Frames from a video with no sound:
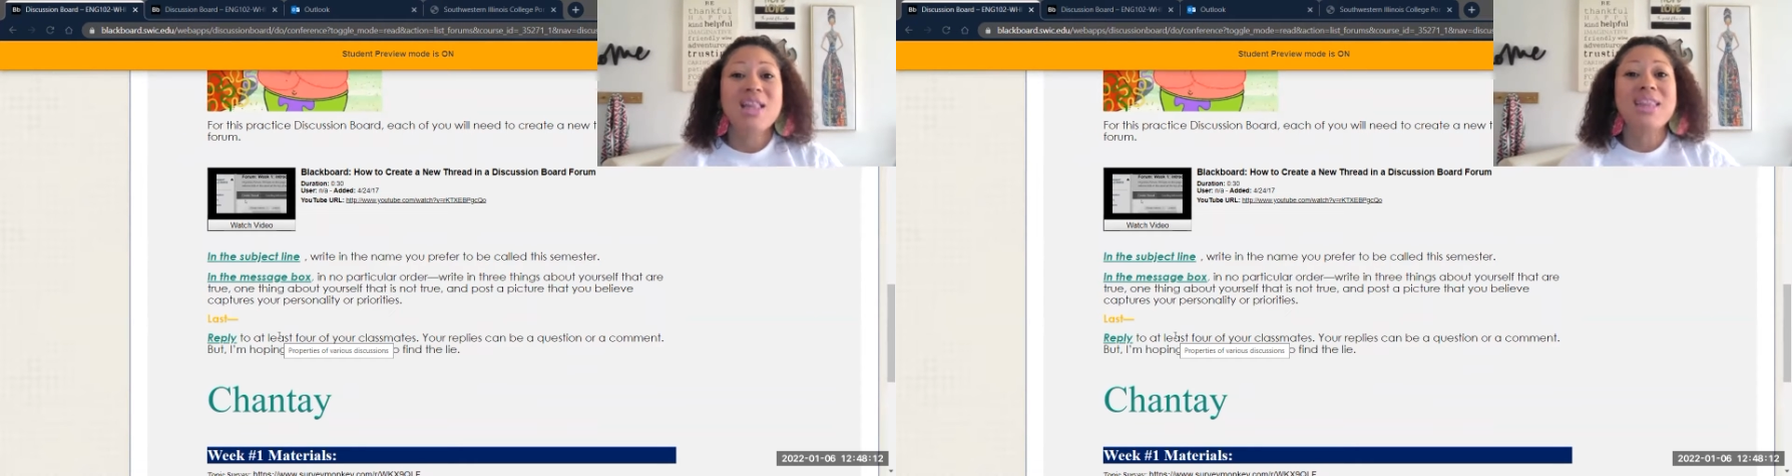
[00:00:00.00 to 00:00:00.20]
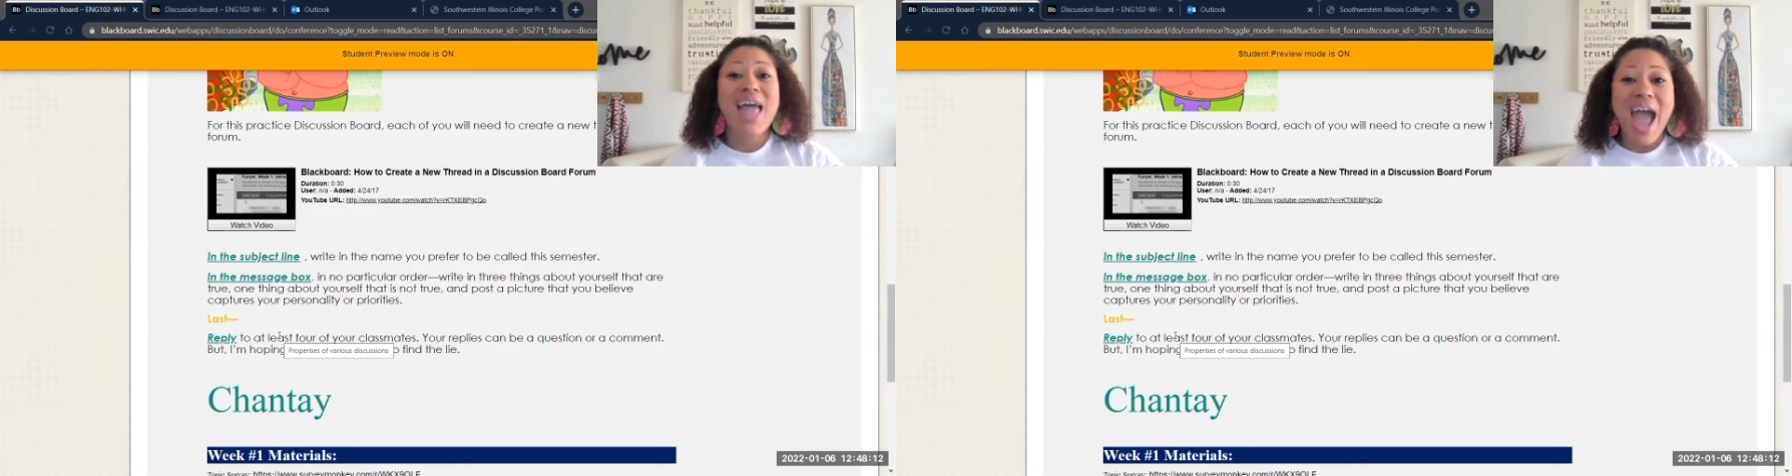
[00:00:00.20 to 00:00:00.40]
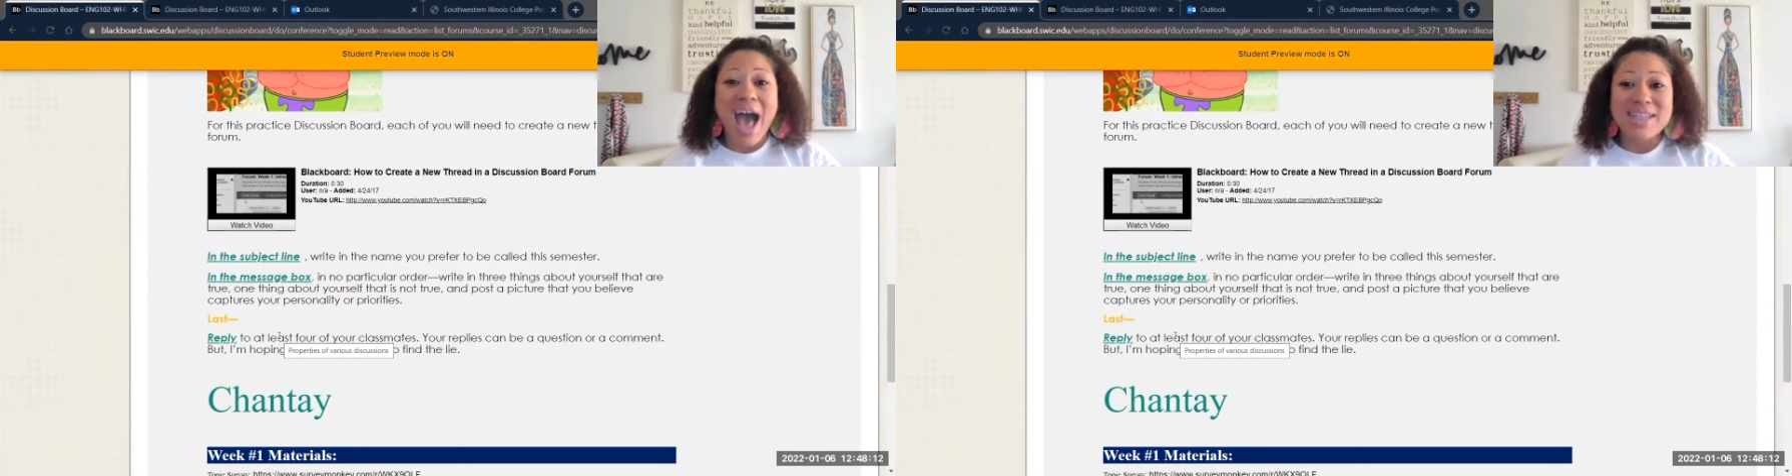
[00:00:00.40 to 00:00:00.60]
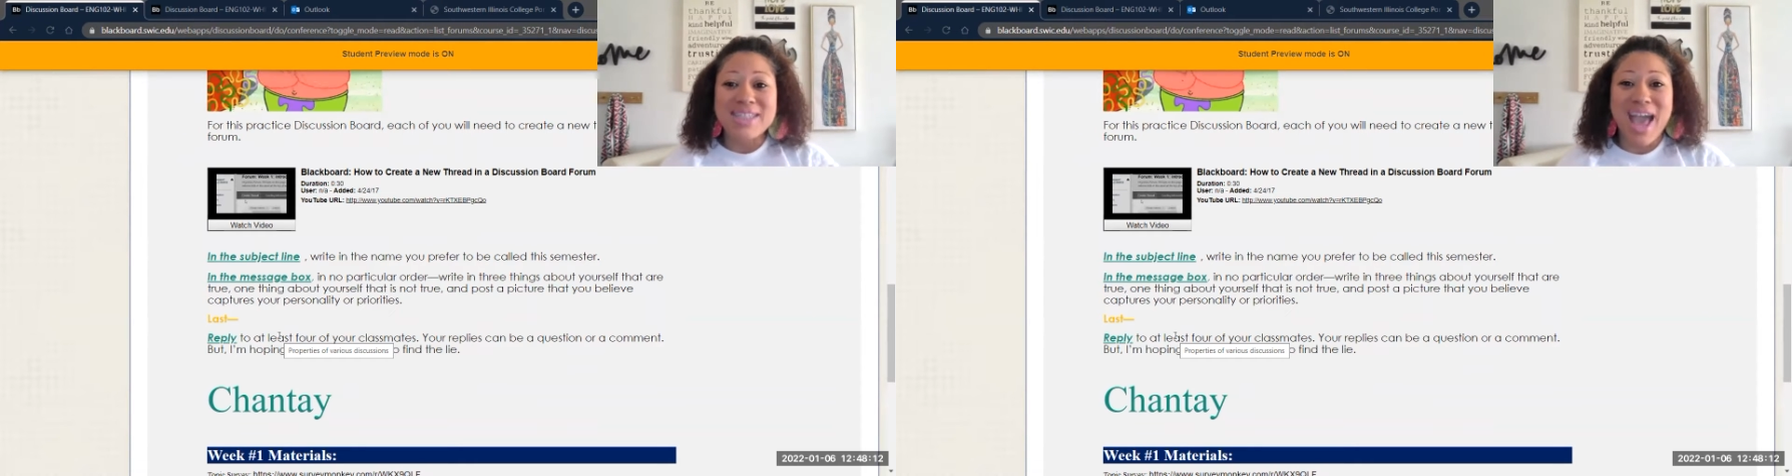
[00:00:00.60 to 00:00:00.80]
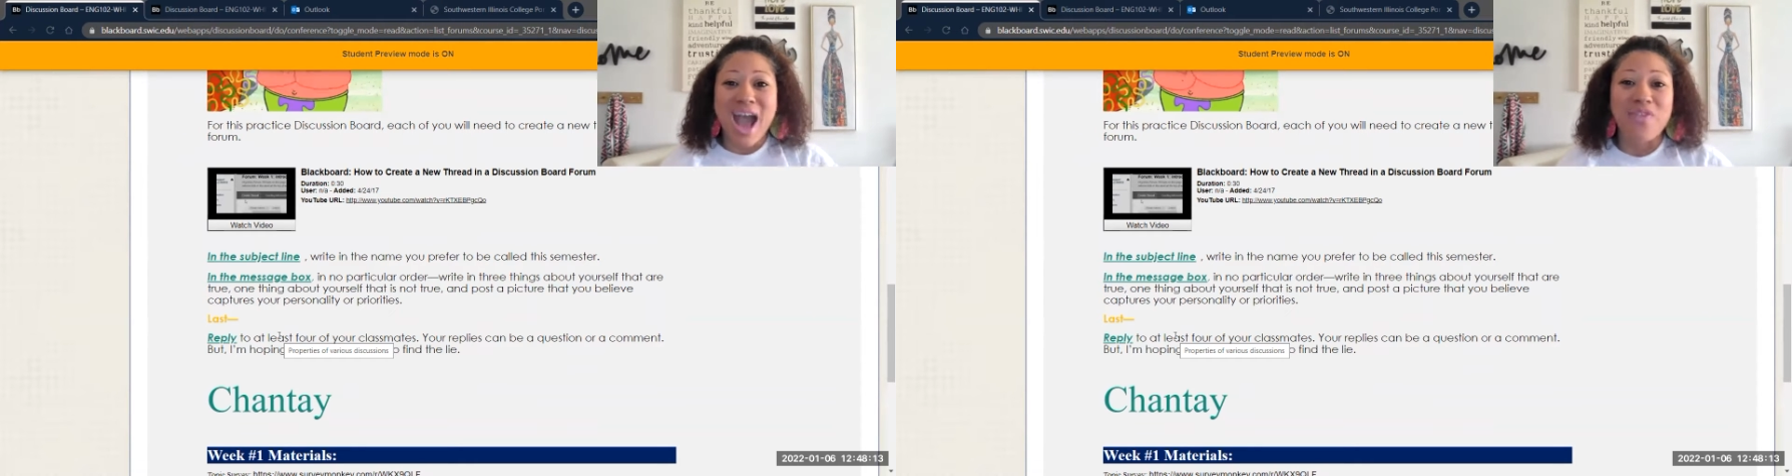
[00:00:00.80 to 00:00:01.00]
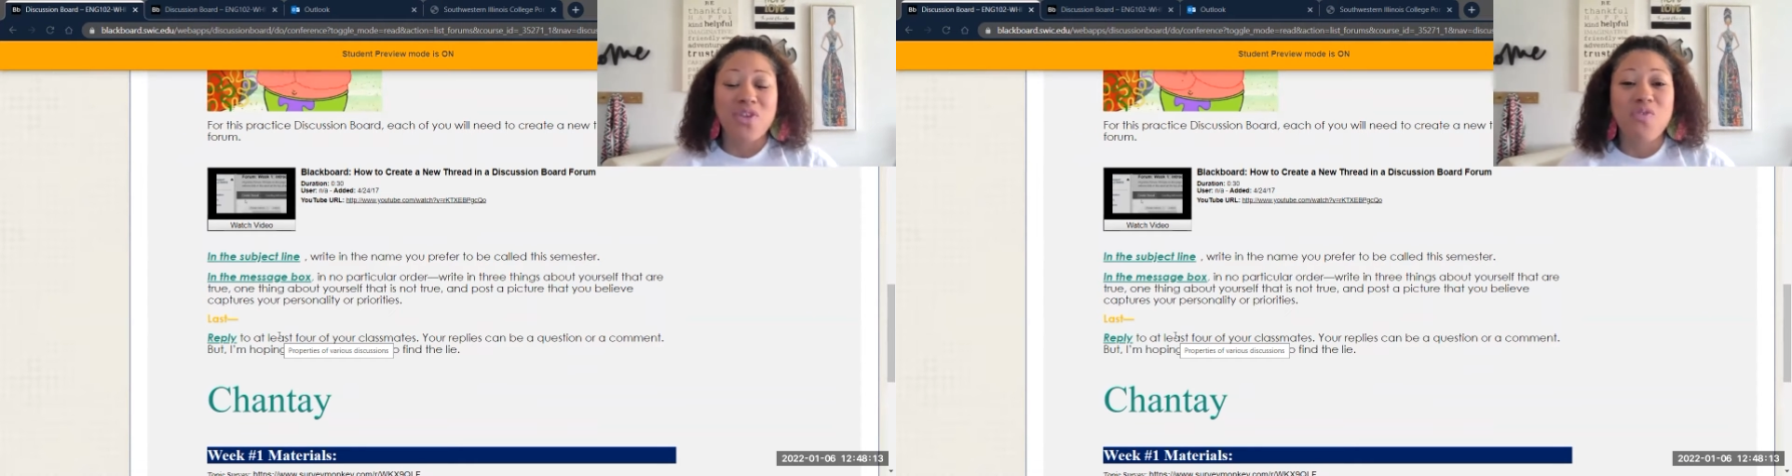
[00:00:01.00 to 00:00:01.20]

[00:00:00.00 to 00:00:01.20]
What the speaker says: Last, after